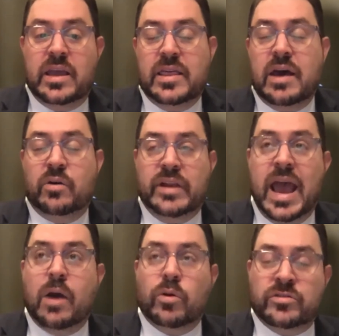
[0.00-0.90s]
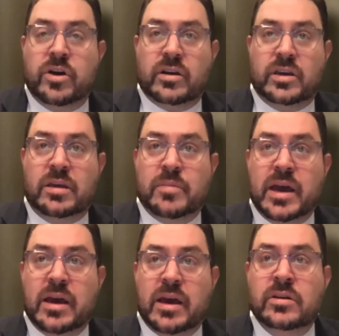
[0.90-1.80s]
now we're talking
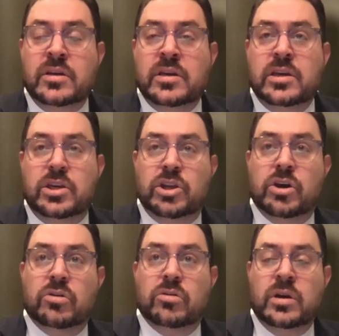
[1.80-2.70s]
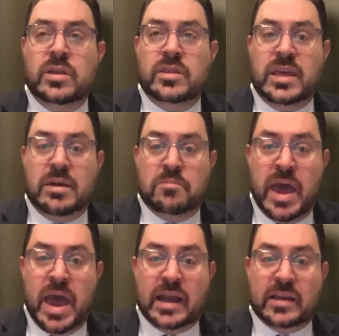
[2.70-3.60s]
about, the
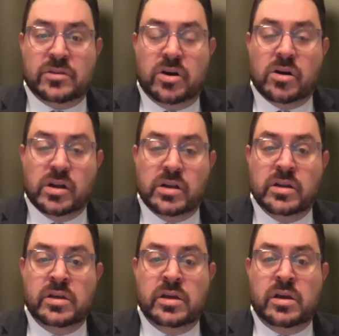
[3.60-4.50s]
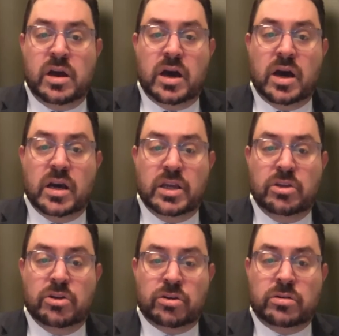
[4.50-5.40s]
impact on
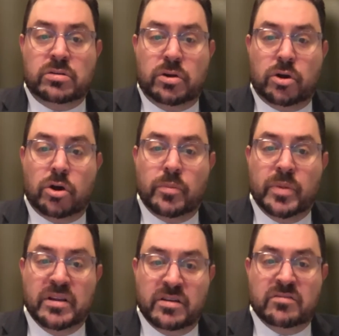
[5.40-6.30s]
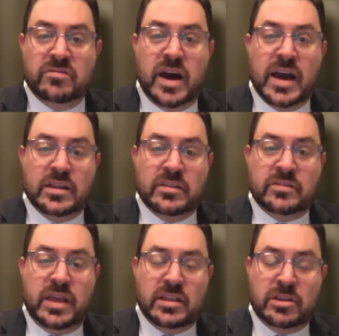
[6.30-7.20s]
urban violence
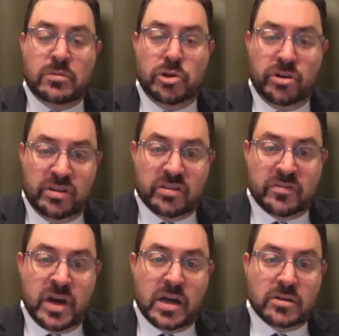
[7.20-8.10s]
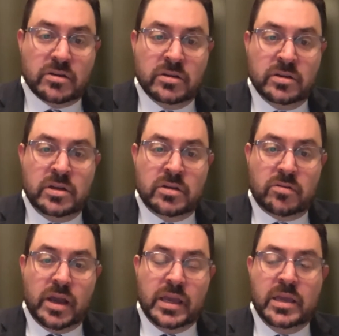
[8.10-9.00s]
in communities of color, right?